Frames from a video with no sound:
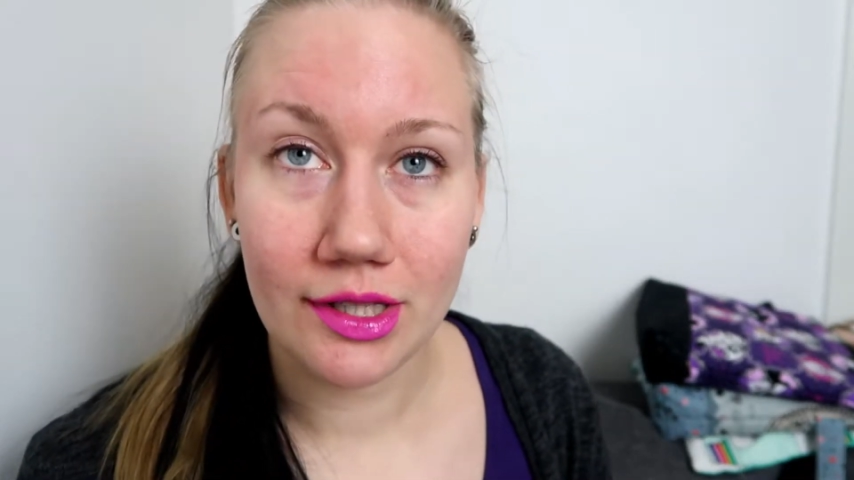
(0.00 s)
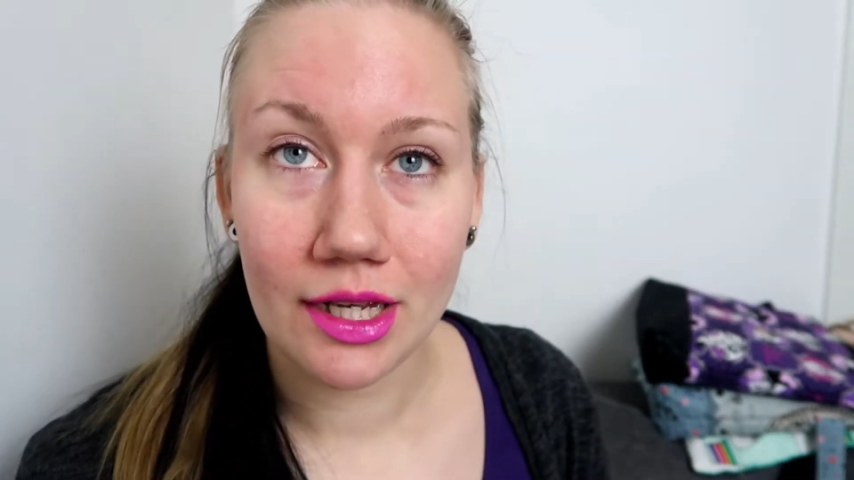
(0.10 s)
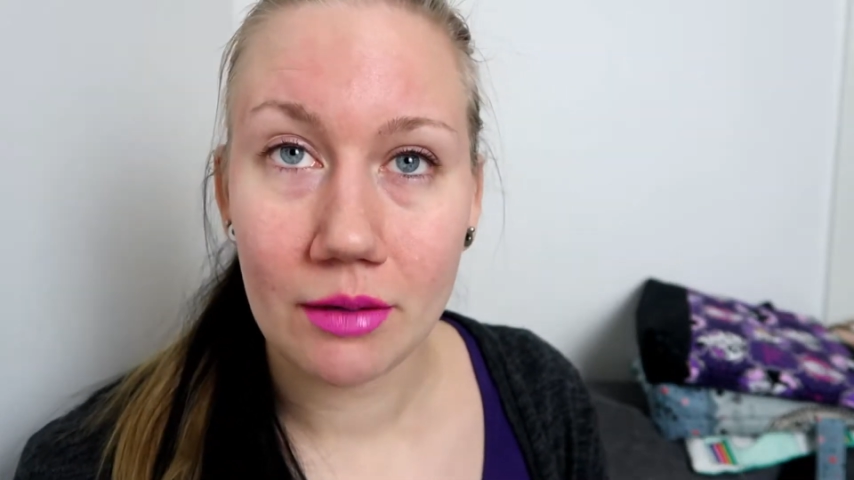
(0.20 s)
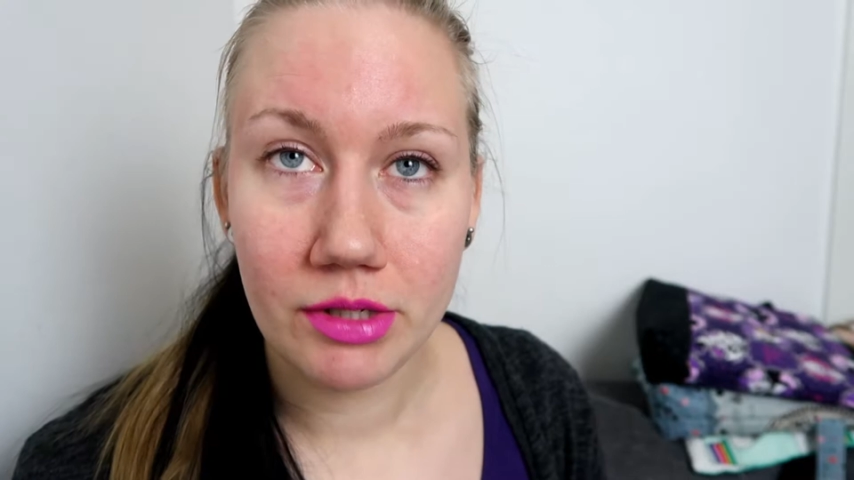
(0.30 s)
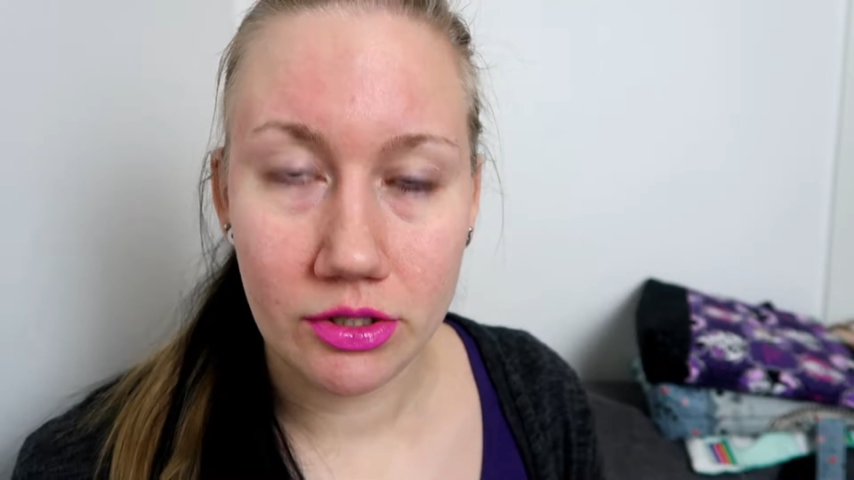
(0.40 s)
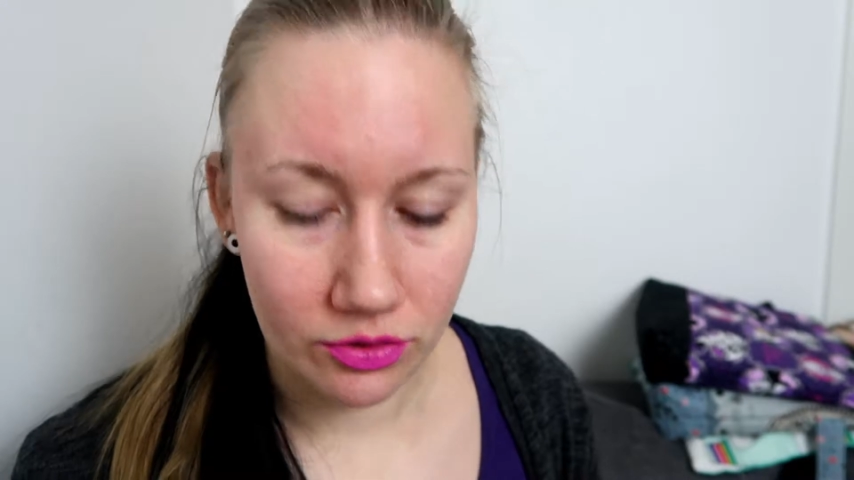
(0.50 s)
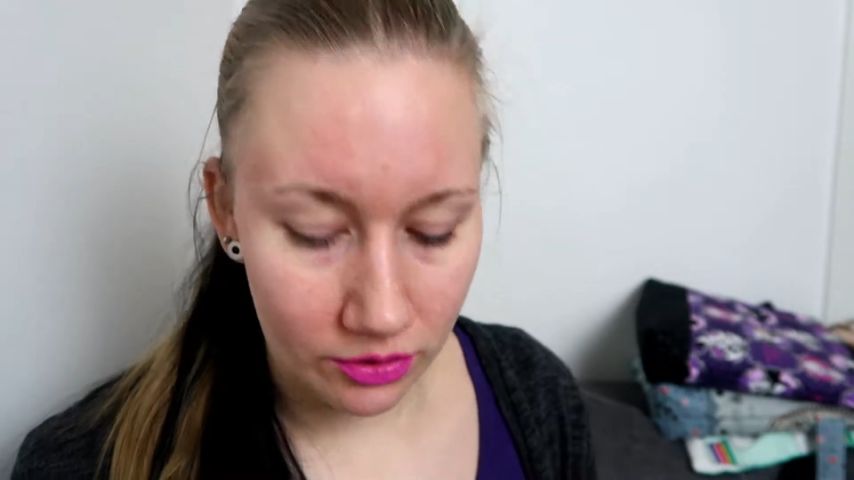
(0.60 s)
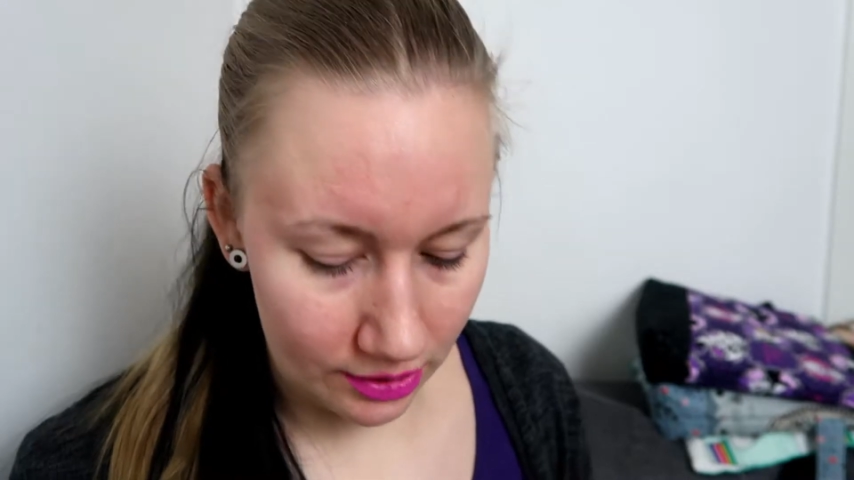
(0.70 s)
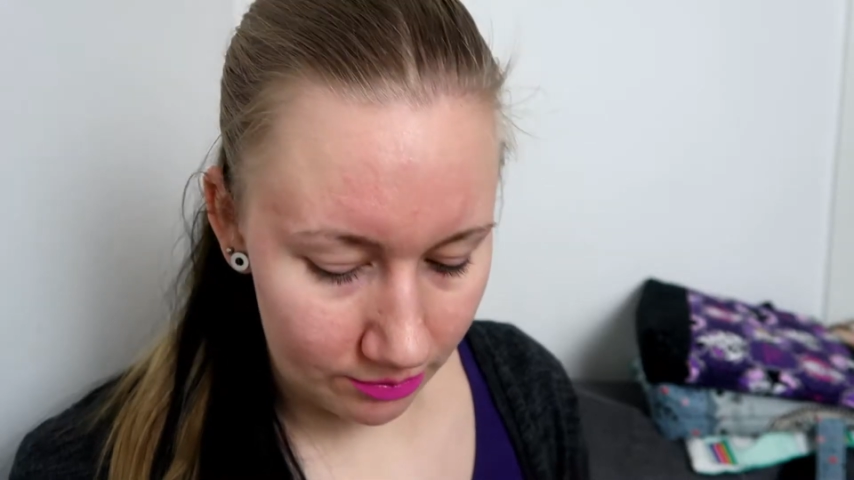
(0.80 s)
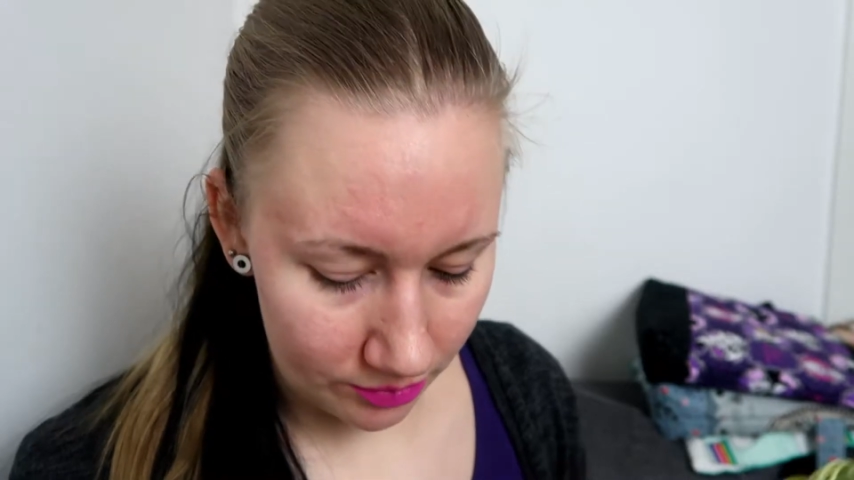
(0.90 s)
take a picture
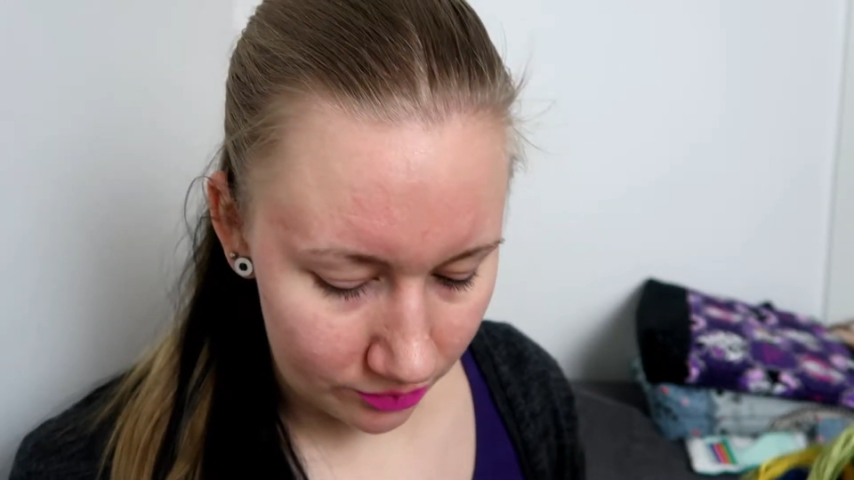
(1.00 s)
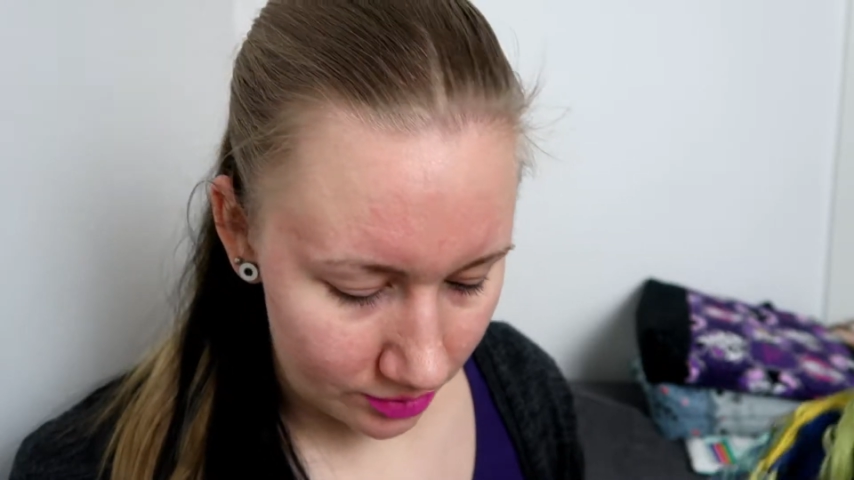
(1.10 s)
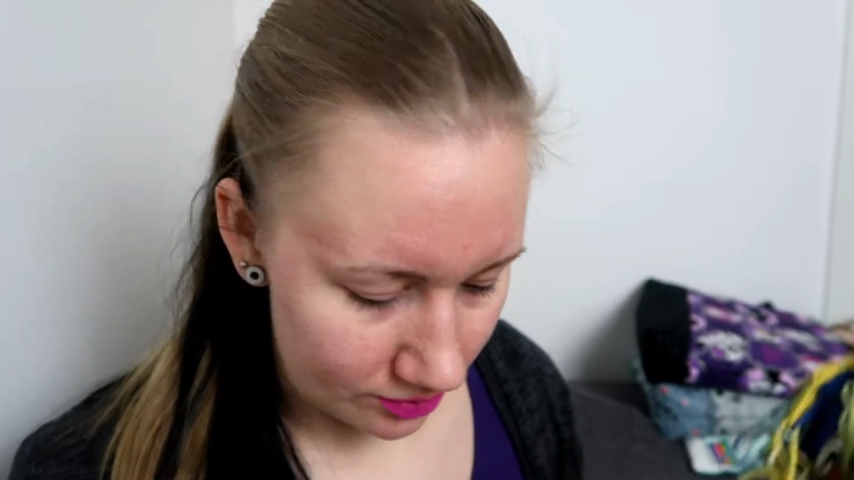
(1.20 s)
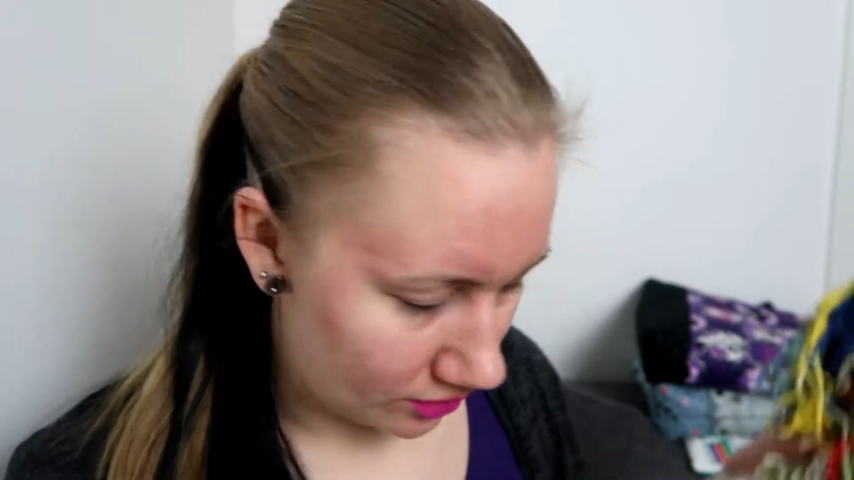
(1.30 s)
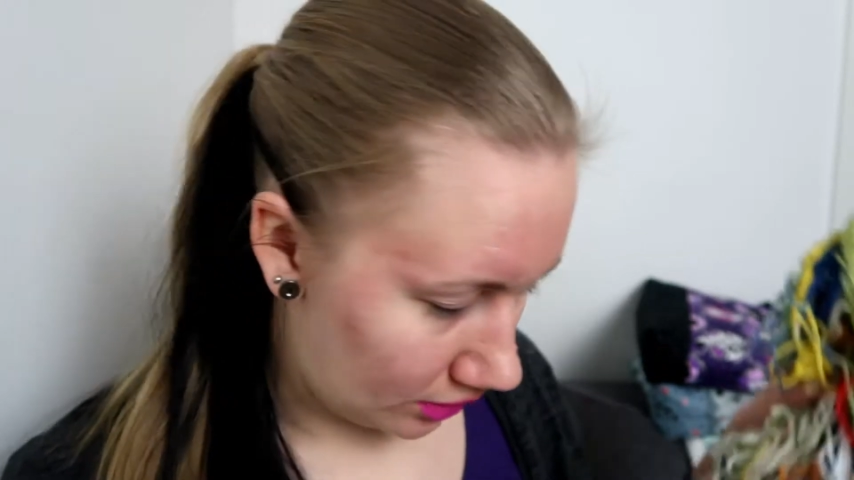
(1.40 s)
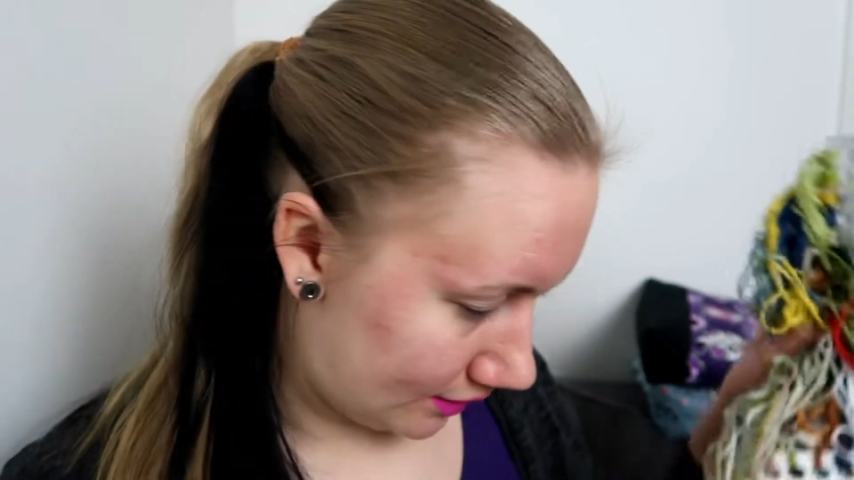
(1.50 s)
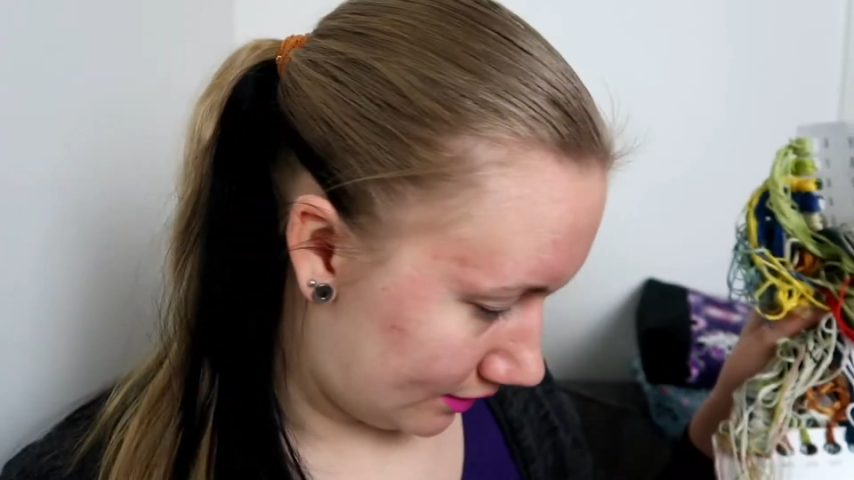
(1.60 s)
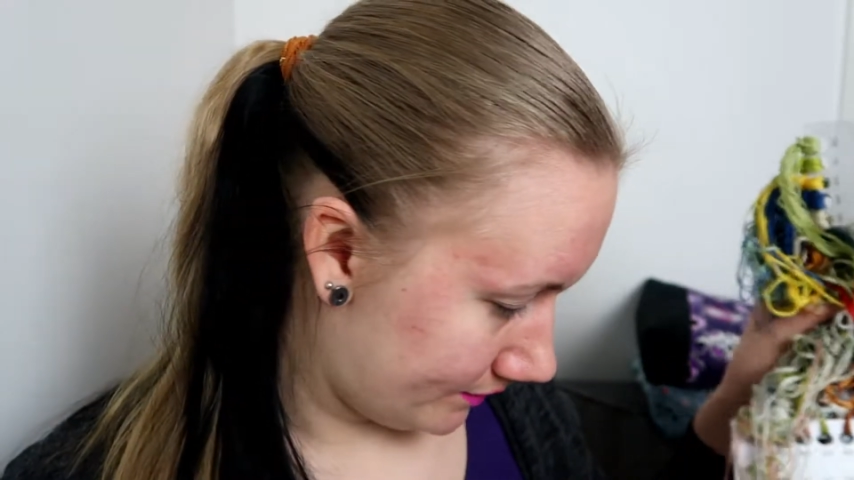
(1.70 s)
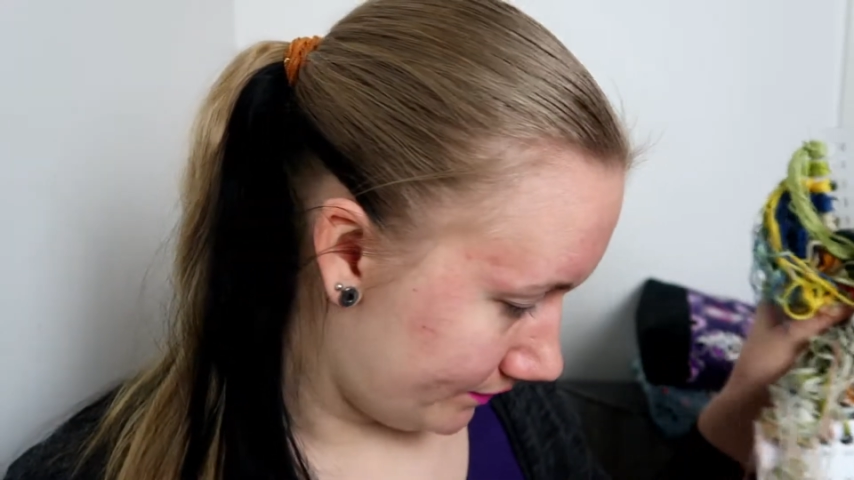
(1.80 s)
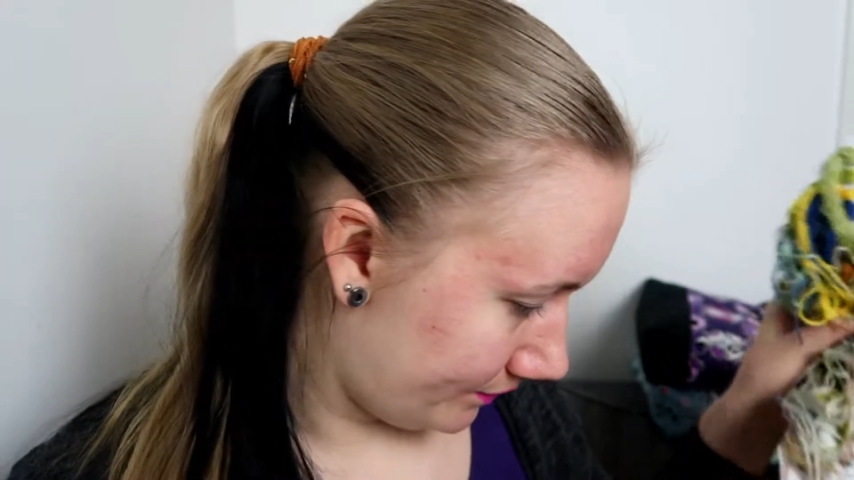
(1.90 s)
on it before I started.